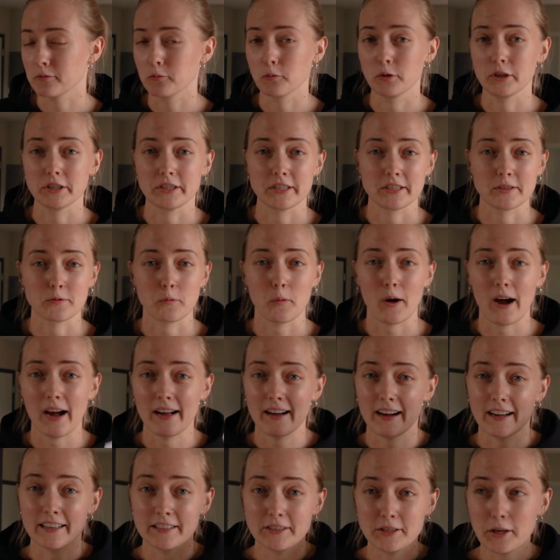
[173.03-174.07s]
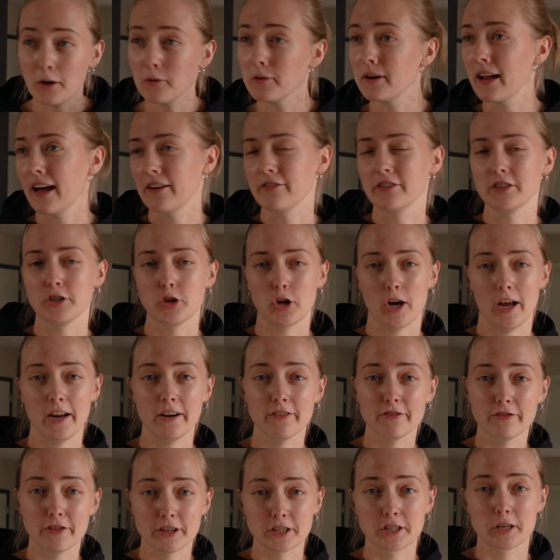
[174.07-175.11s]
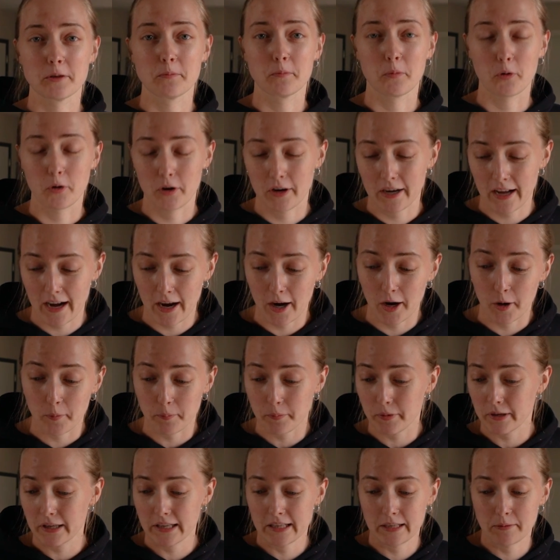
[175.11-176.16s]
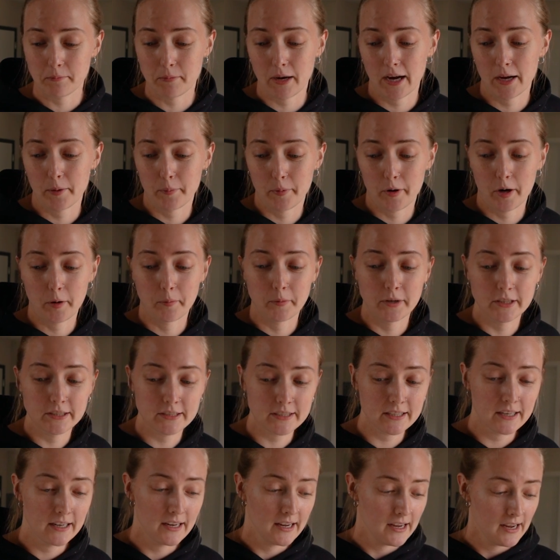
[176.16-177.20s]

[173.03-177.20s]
which is why I don't have a giant vision board up in my apartment.